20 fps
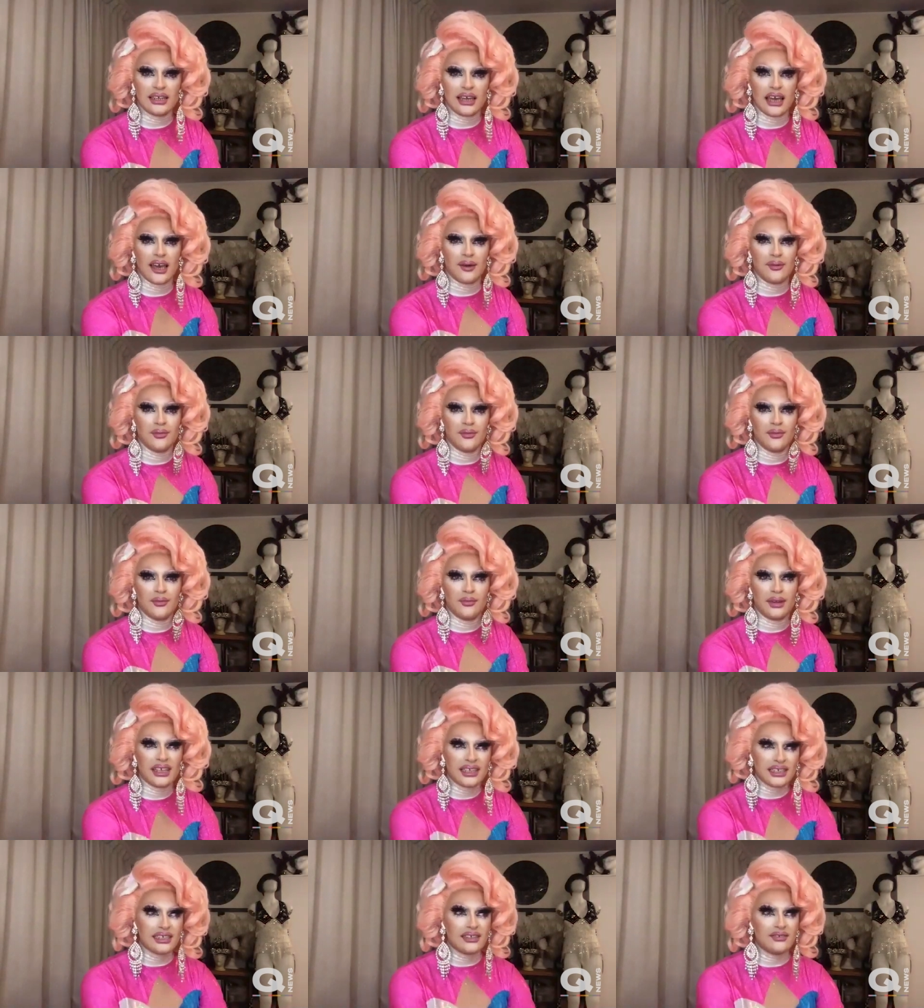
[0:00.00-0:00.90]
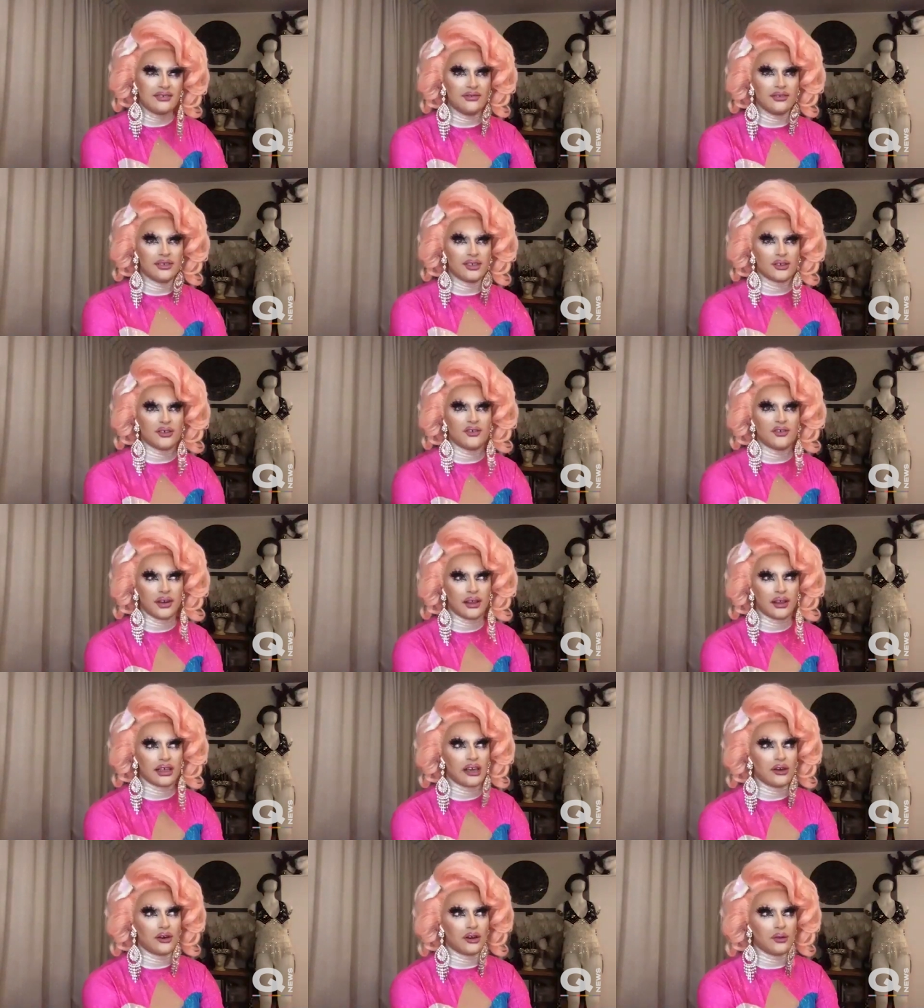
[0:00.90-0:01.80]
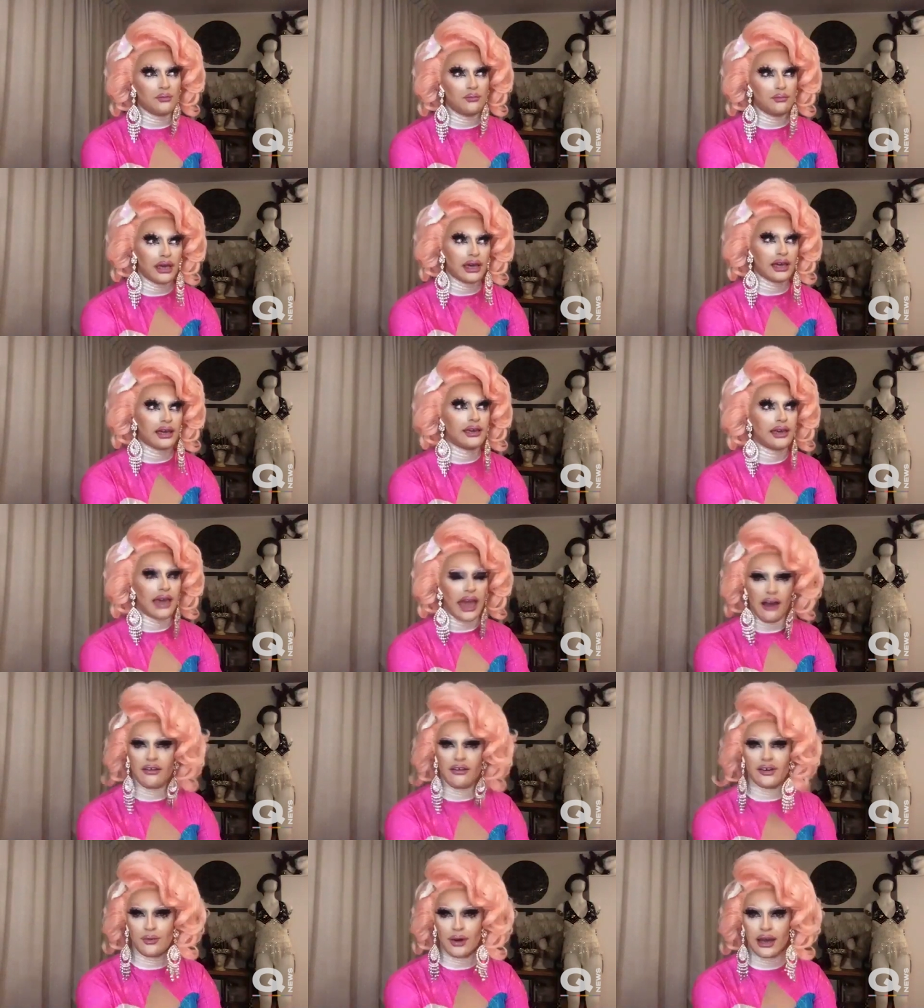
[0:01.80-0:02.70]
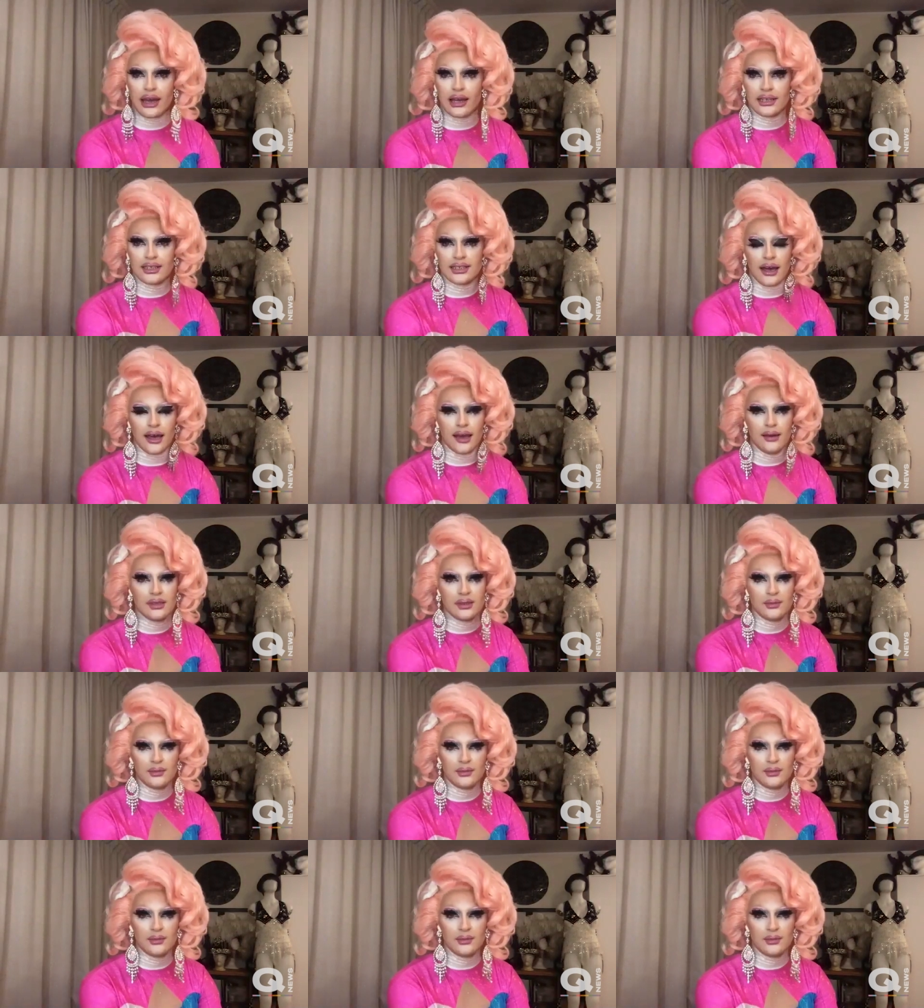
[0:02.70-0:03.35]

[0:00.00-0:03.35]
But it did sort of feel like it got a bit carried away at times.